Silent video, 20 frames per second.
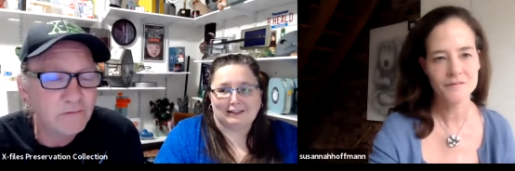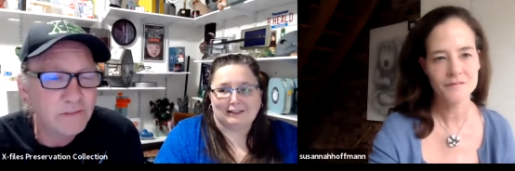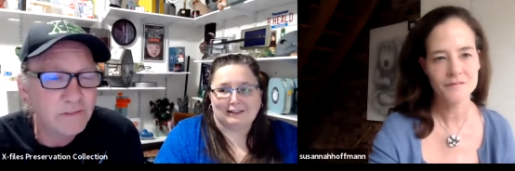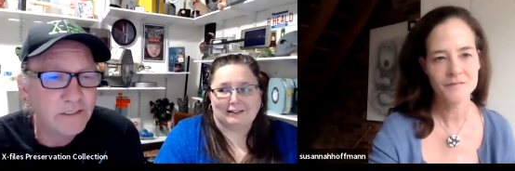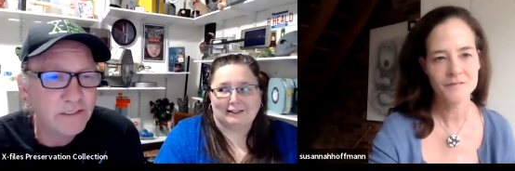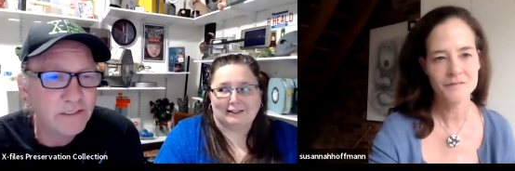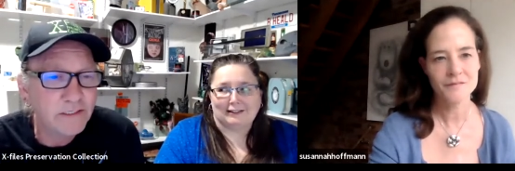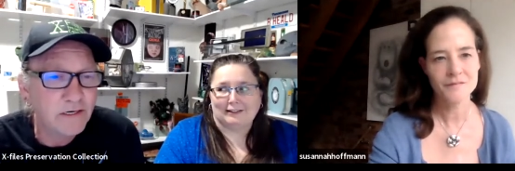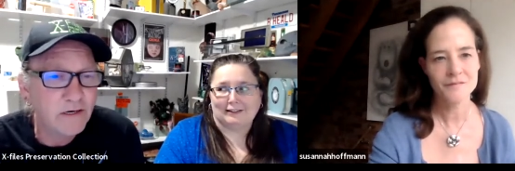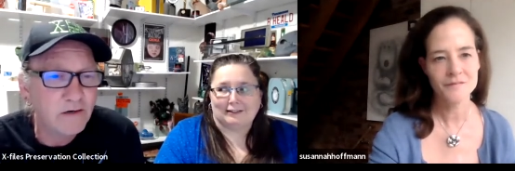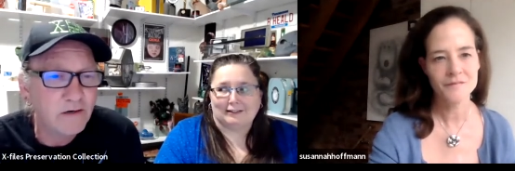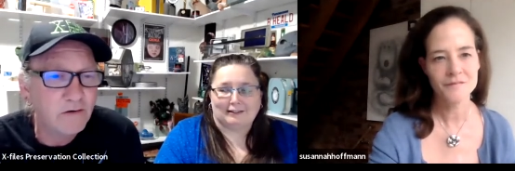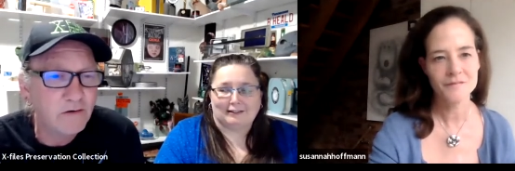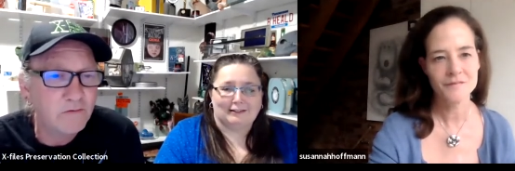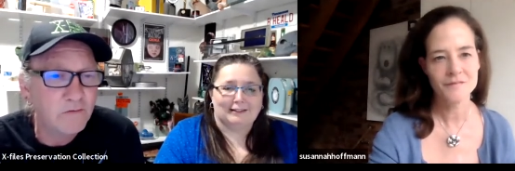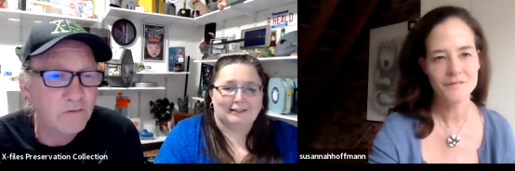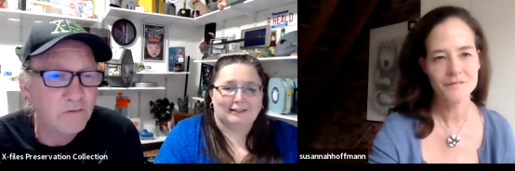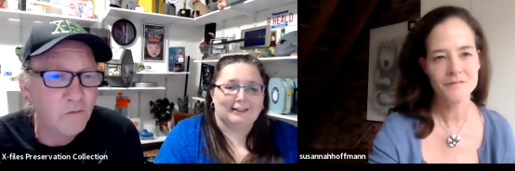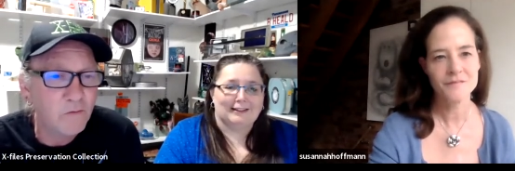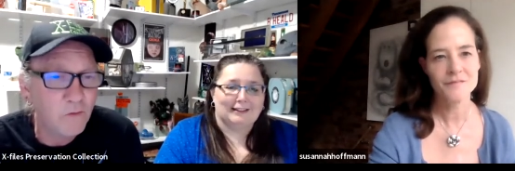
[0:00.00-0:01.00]
Speaker 1: you
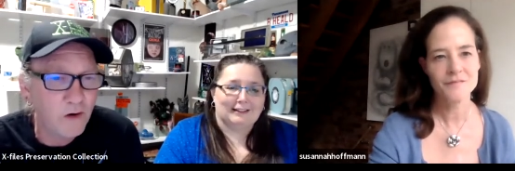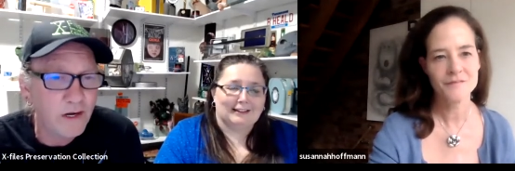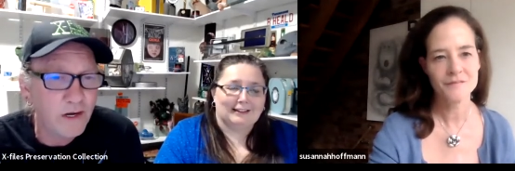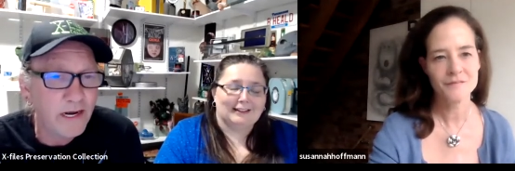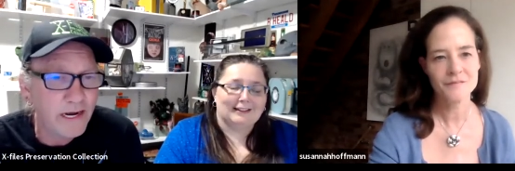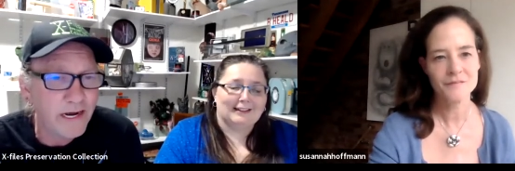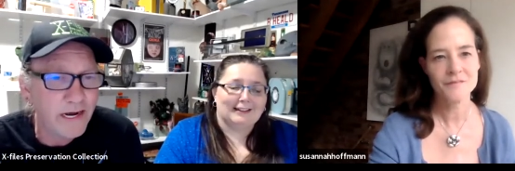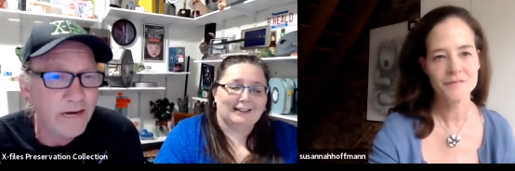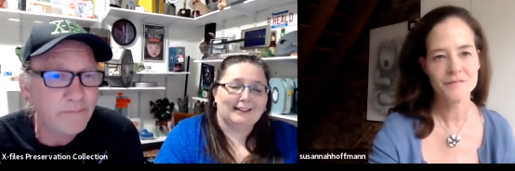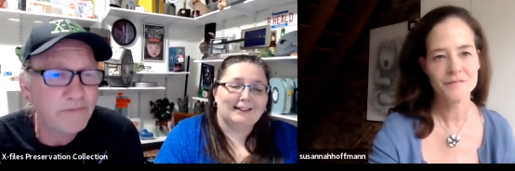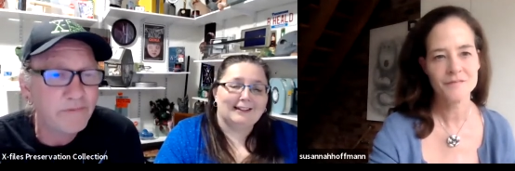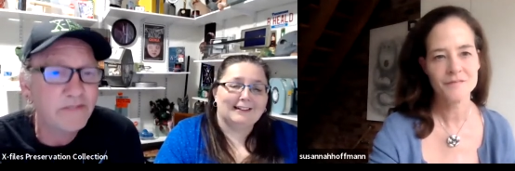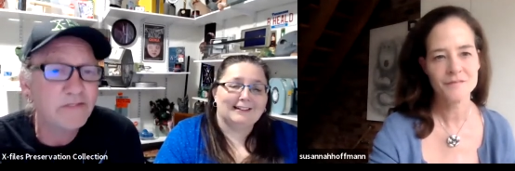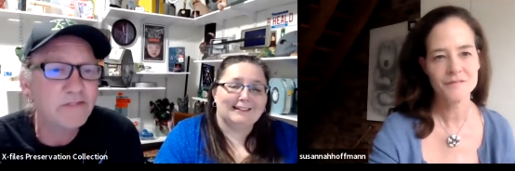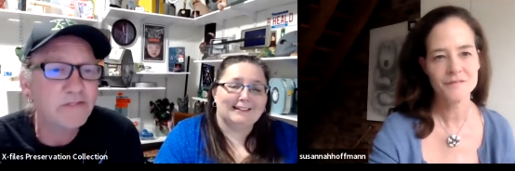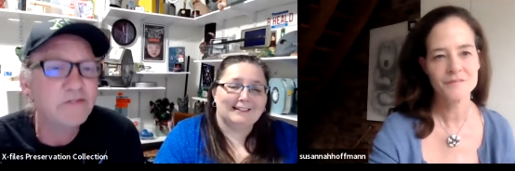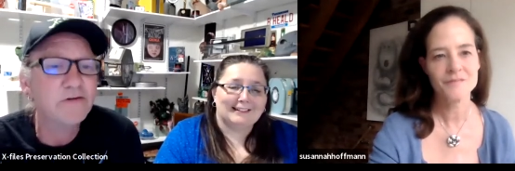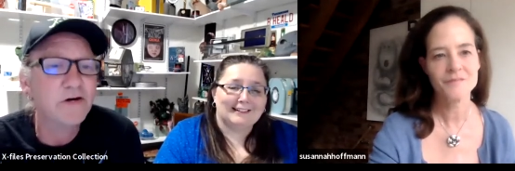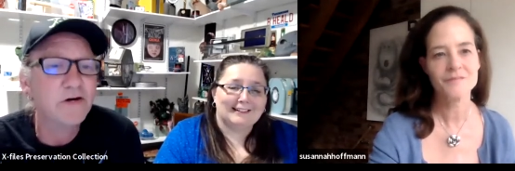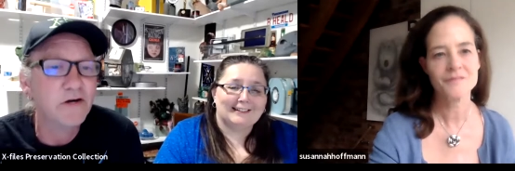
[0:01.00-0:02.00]
know, what happened
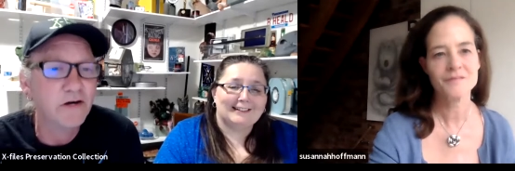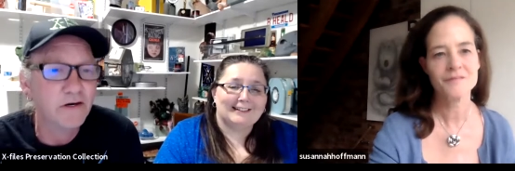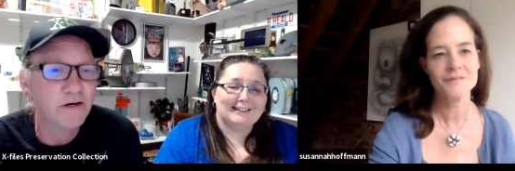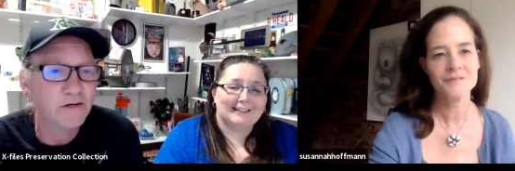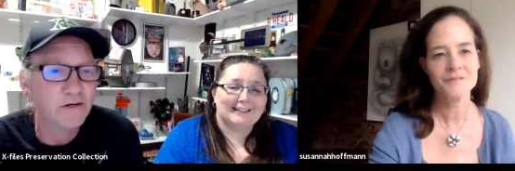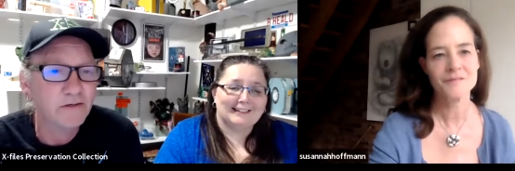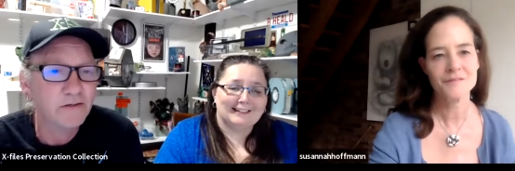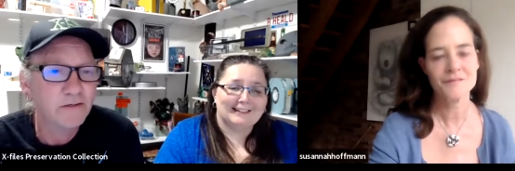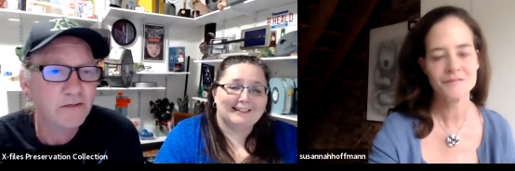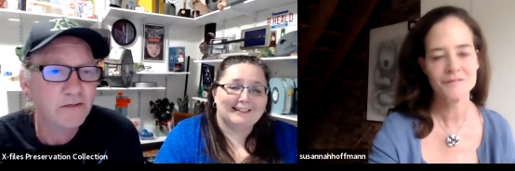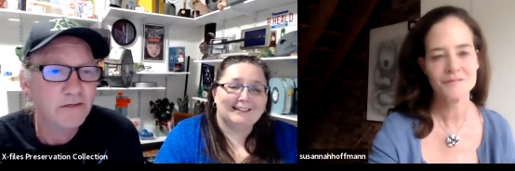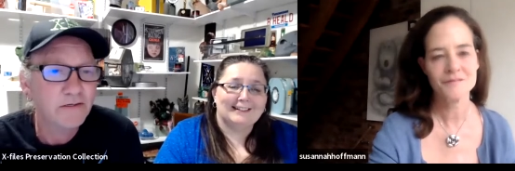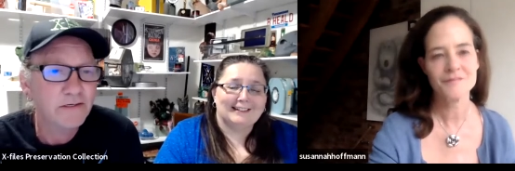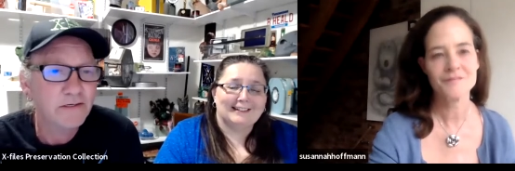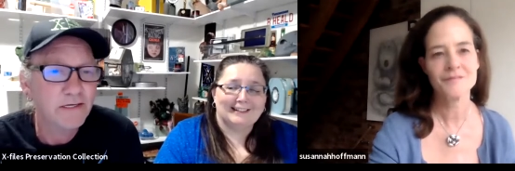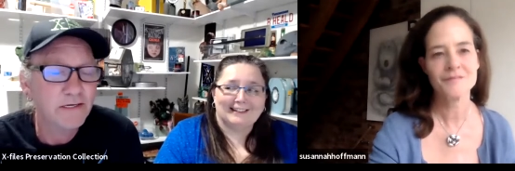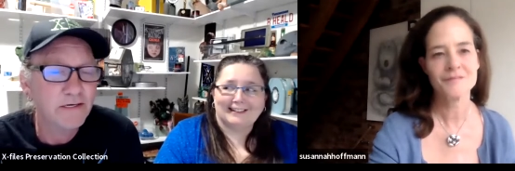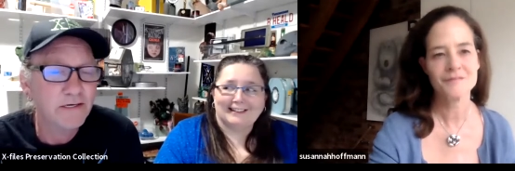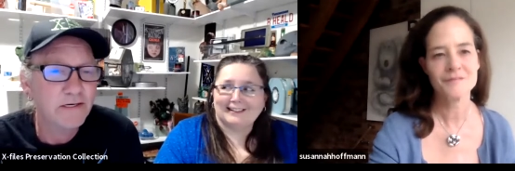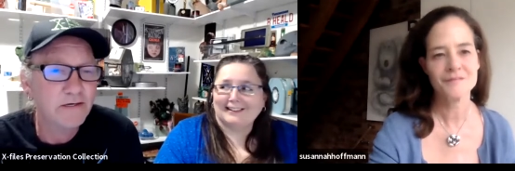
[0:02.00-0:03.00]
to her,
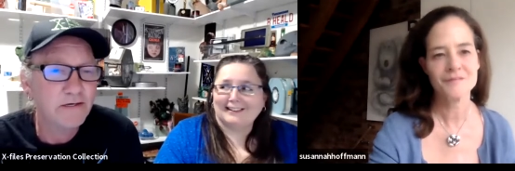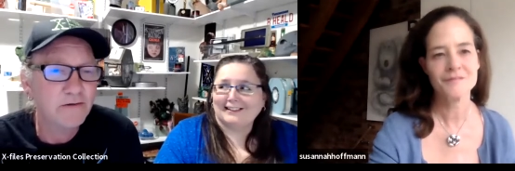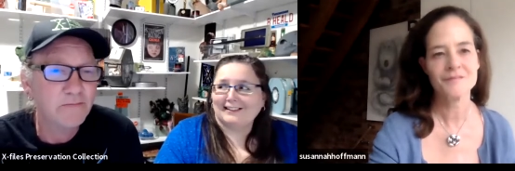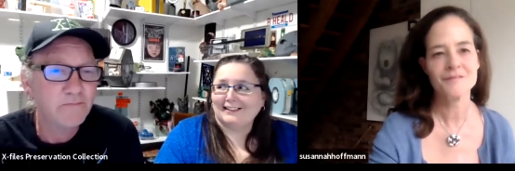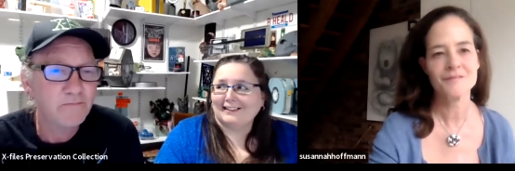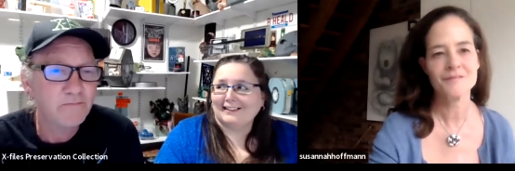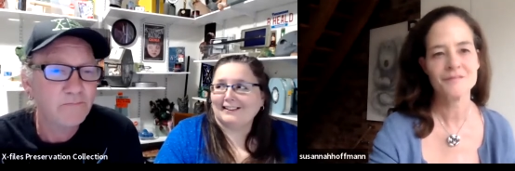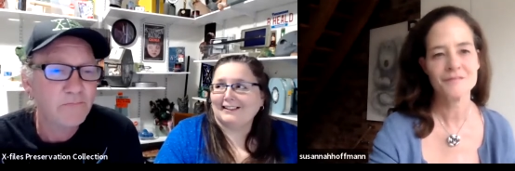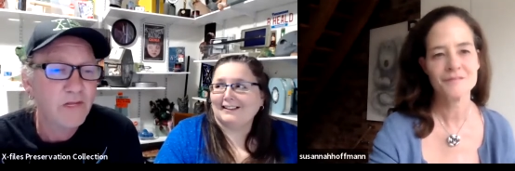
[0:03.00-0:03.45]
you know,